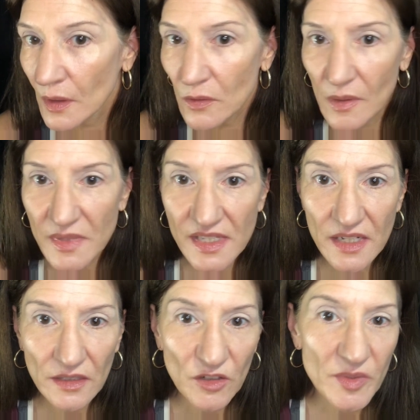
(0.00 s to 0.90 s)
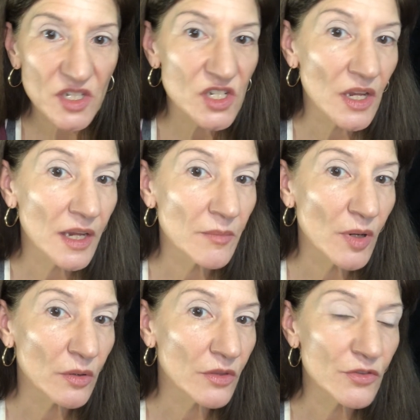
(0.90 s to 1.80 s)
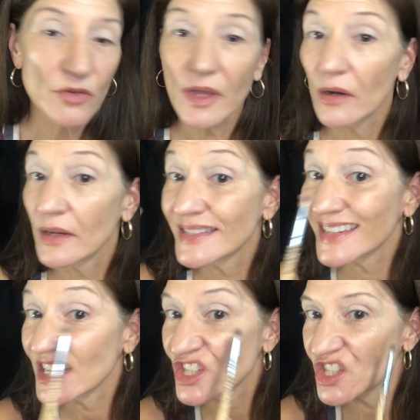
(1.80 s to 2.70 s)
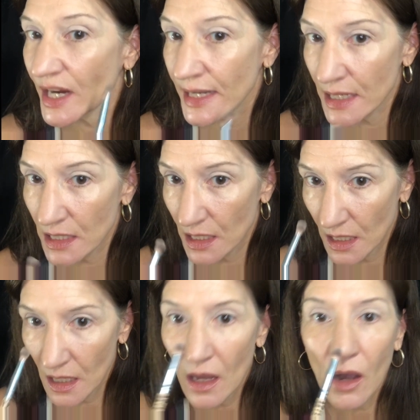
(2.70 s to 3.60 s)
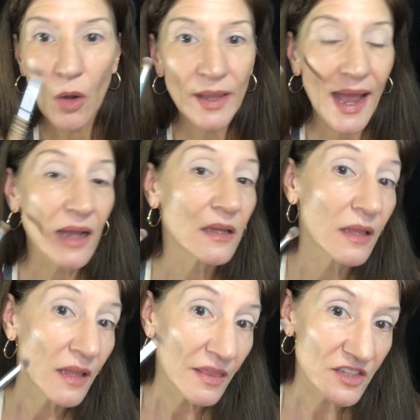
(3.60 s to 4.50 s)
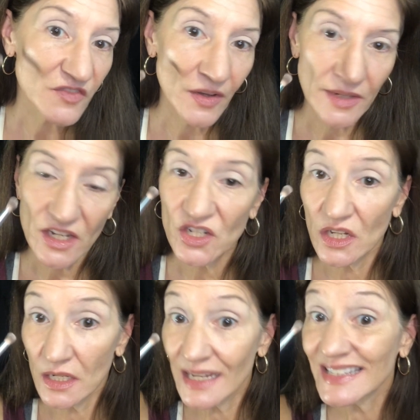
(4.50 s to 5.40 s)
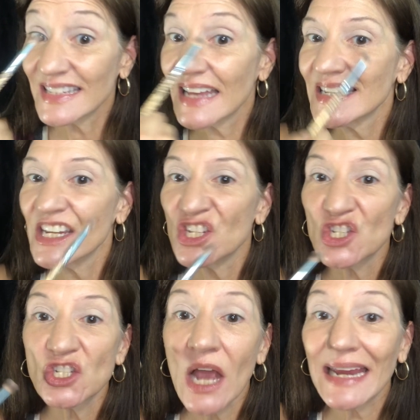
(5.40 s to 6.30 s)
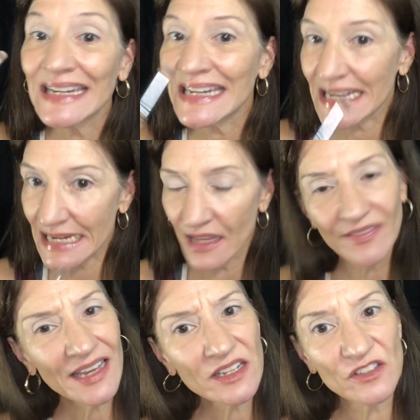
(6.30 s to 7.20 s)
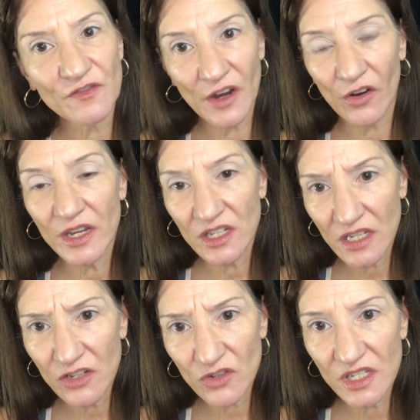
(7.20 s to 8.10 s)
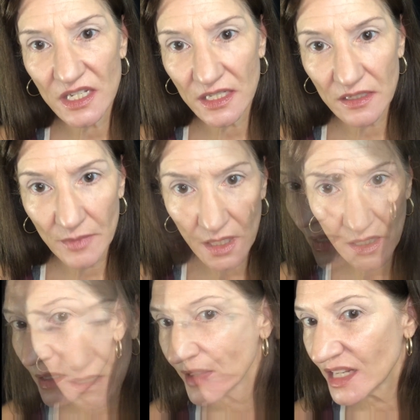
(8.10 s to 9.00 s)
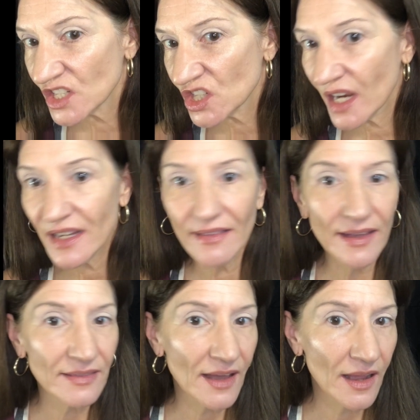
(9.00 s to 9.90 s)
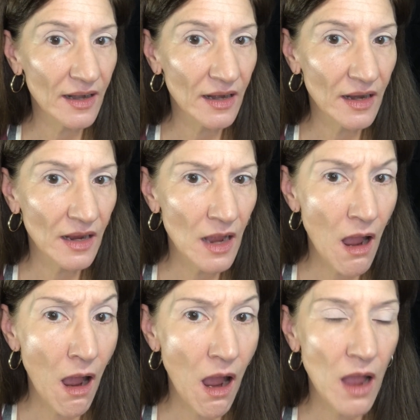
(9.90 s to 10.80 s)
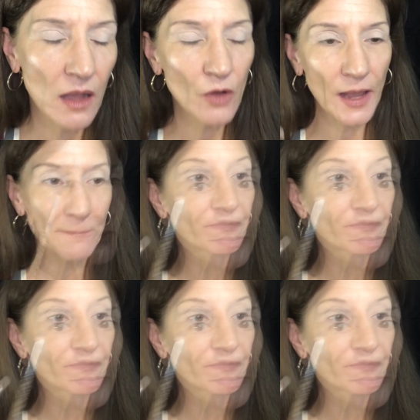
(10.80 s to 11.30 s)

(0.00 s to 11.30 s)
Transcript: Oh, I'm seeing a little bit of shine poking through there. It's getting shiny. Oh yeah, this foundation is getting shiny. That is very interesting to me, that it's shiny like that. Huh, okay.